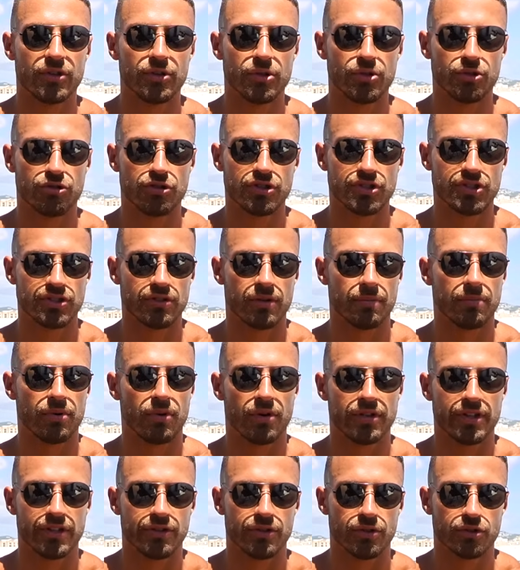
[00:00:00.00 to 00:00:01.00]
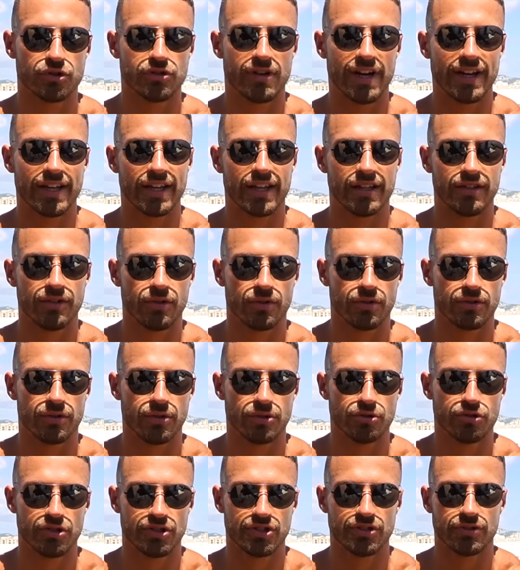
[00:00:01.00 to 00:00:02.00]
nutrition on point and you're tracking your
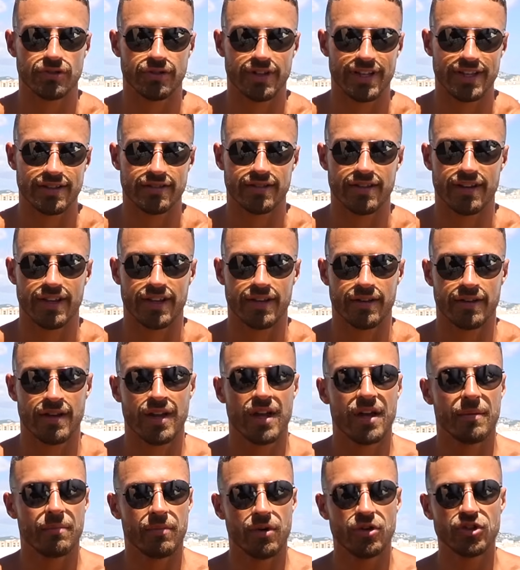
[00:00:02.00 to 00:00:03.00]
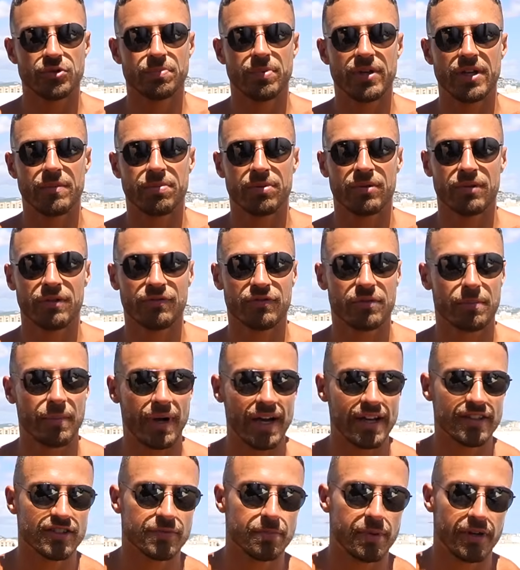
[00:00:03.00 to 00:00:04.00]
nutritional intake. Most people, from my
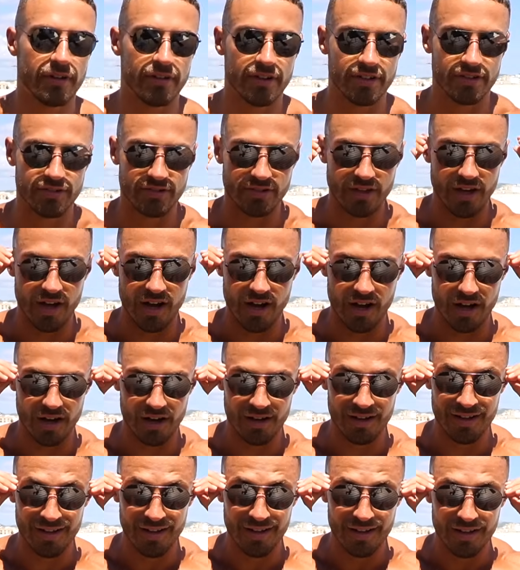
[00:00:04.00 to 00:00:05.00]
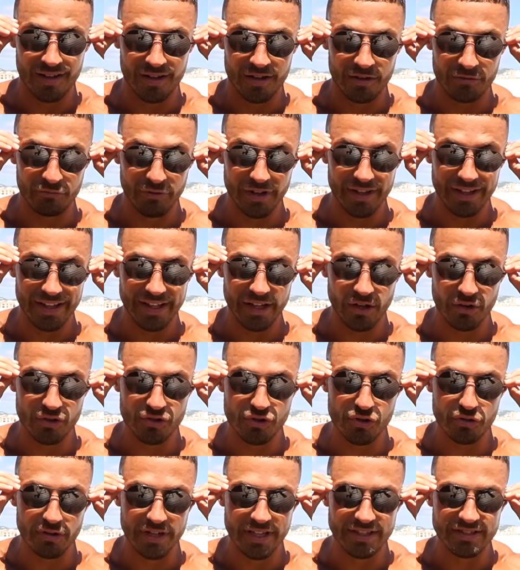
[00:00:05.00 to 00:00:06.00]
experience, are really
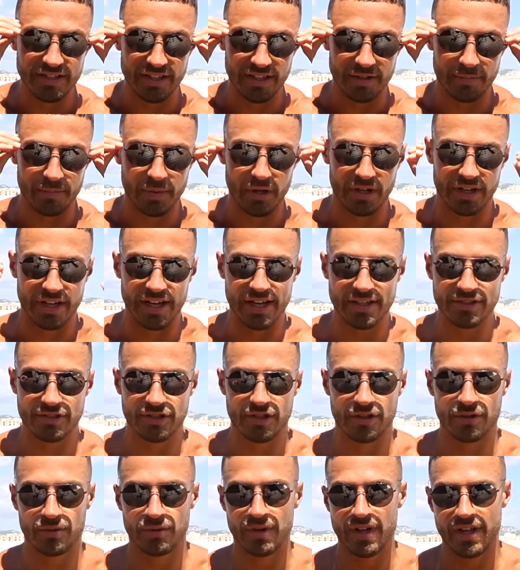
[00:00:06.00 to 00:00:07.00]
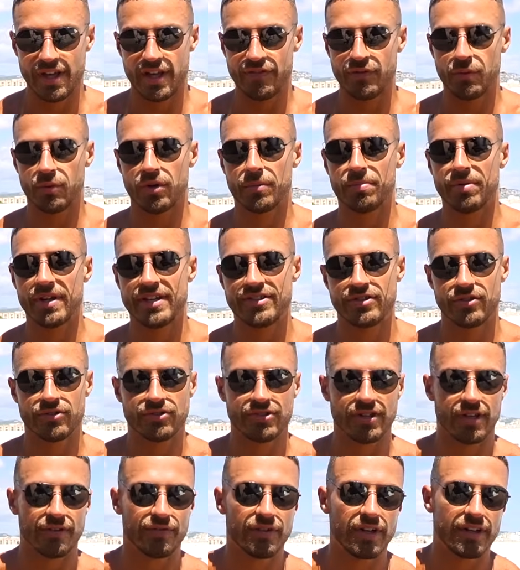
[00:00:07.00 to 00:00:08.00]
under eating. Okay, so if you want to place
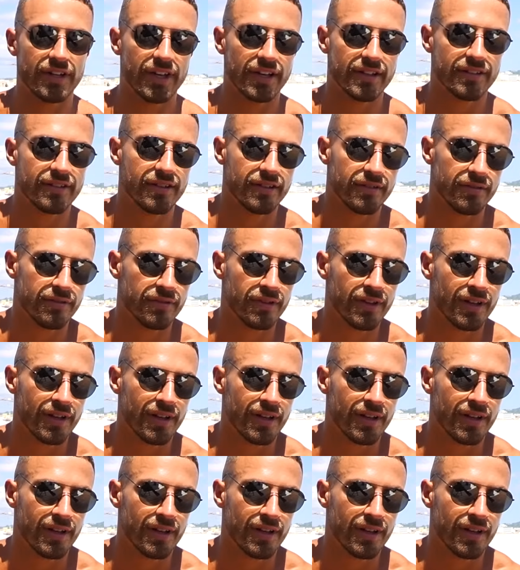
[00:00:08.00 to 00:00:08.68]
yourself in a negative